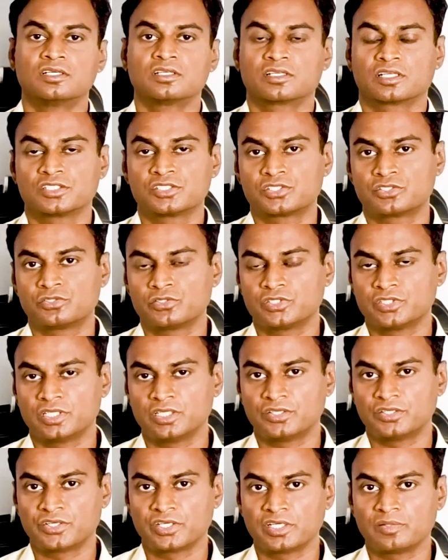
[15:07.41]

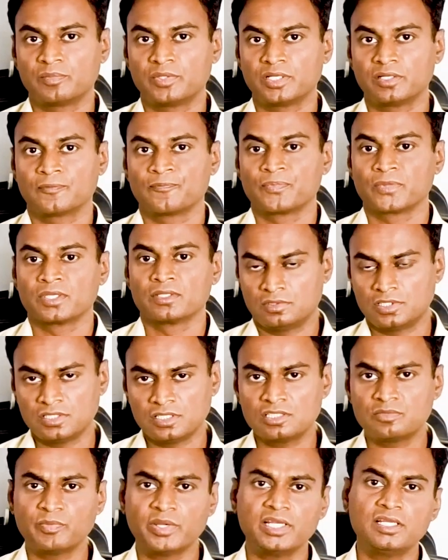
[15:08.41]
Constitutional treatment, this
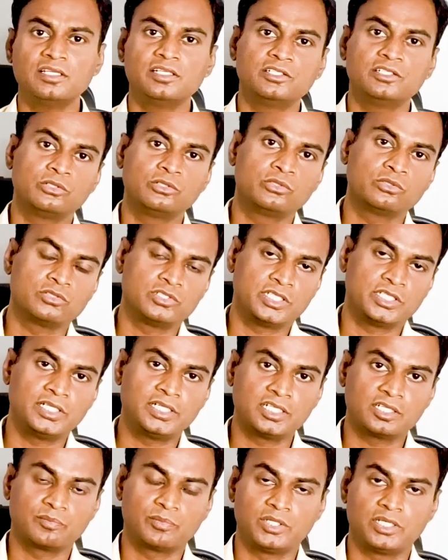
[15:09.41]
is mainly due to
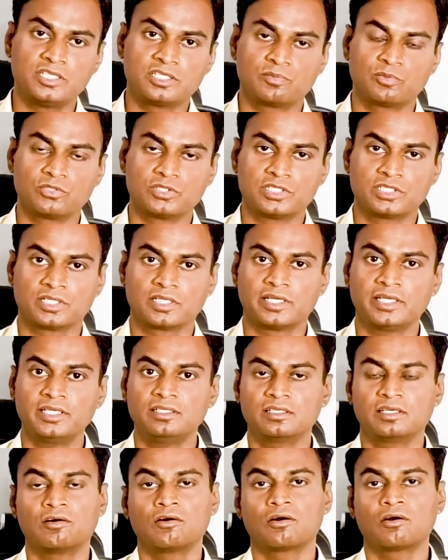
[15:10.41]
genetic predisposition, right,
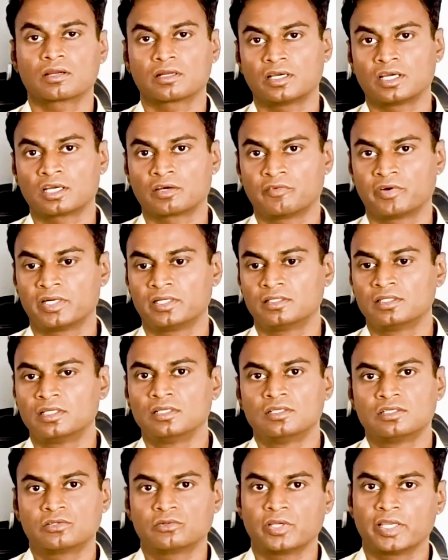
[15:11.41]
or acquired.
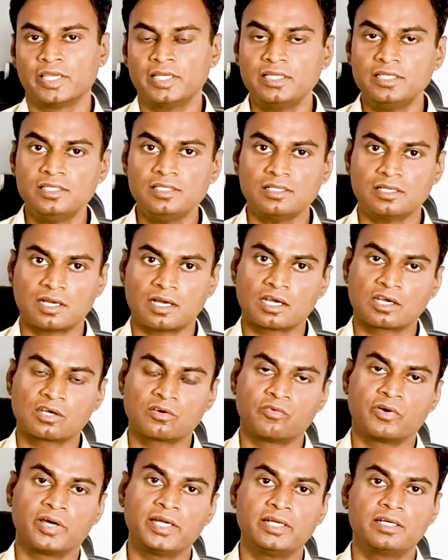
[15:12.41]
So any
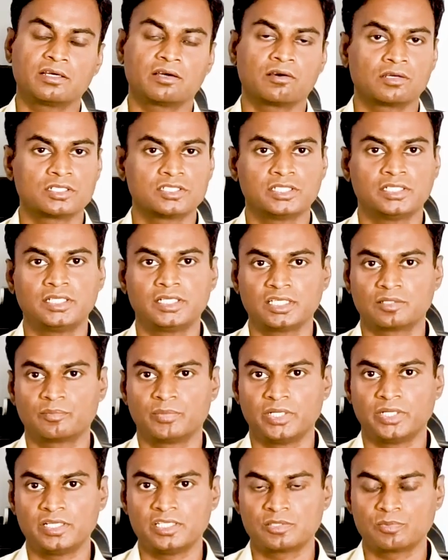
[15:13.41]
acquired or genetic
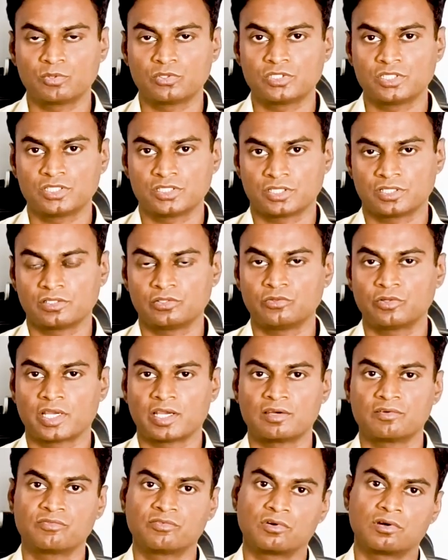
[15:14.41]
predisposition you
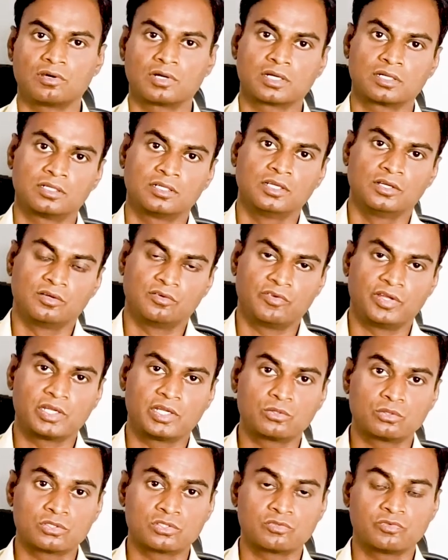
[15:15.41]
have for
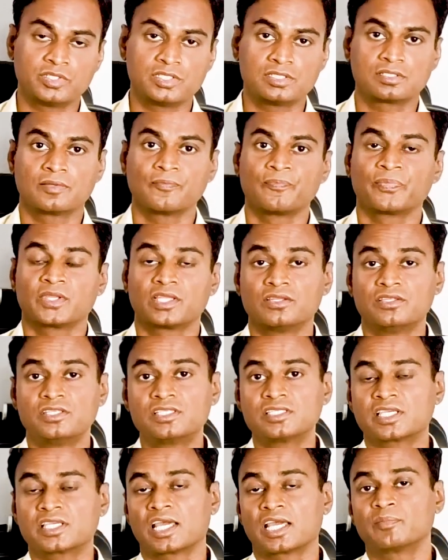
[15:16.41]
varicose veins,
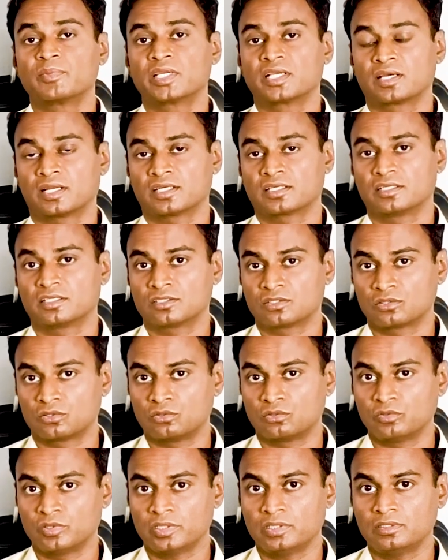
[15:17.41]
this can be corrected
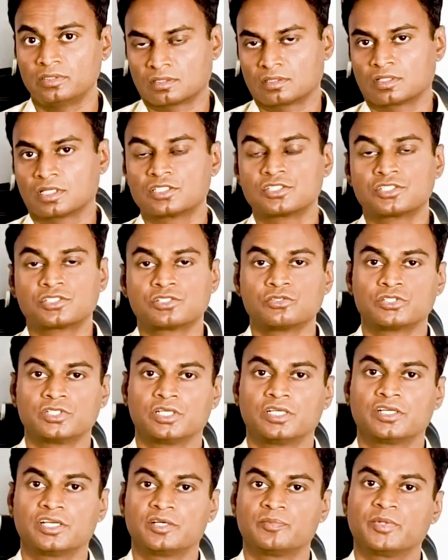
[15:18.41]
through your constitutional
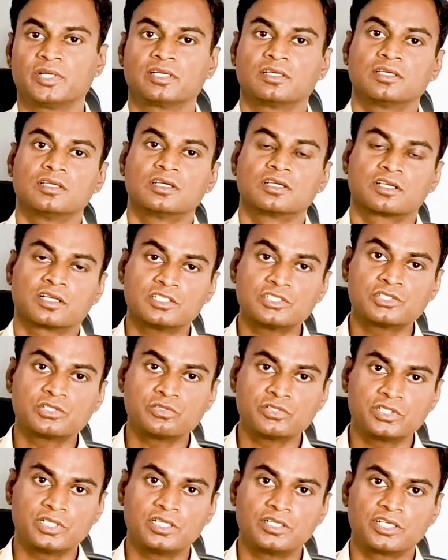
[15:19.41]
treatment.
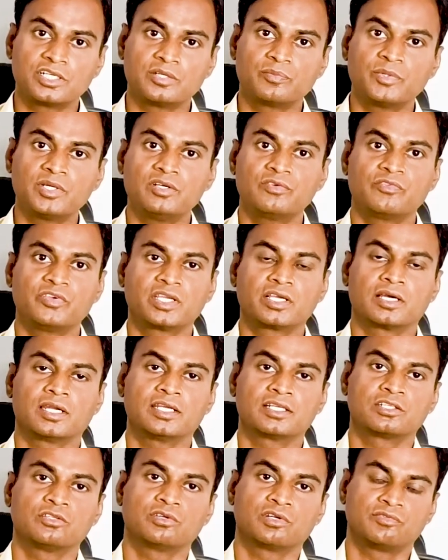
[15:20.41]
Constitutional treatment, we
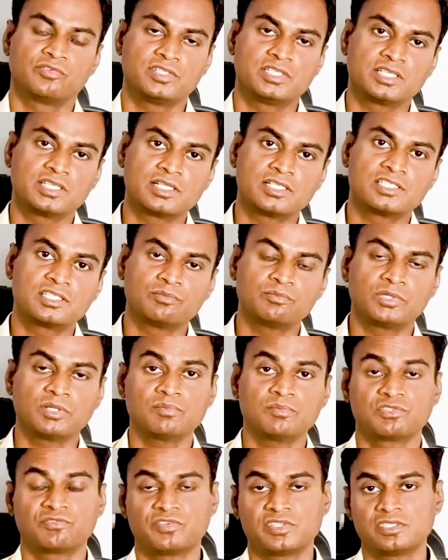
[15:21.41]
collect your physical
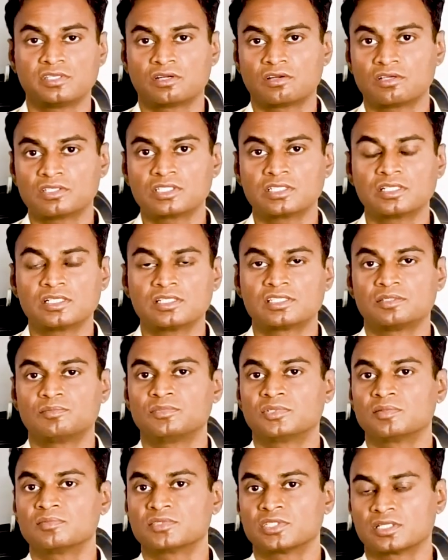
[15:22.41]
symptoms, physiological
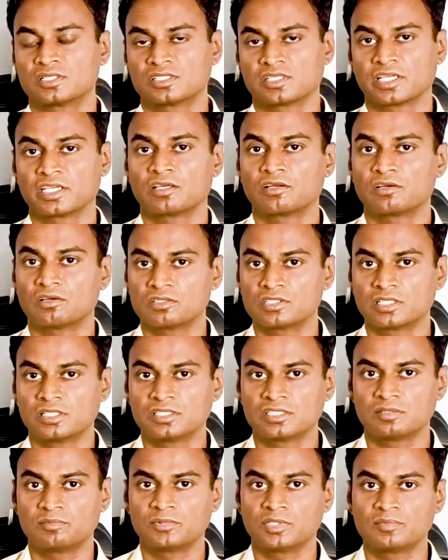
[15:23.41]
symptoms, and psychological
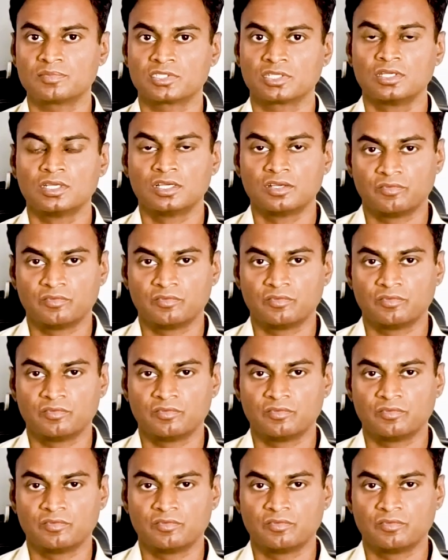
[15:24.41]
symptoms.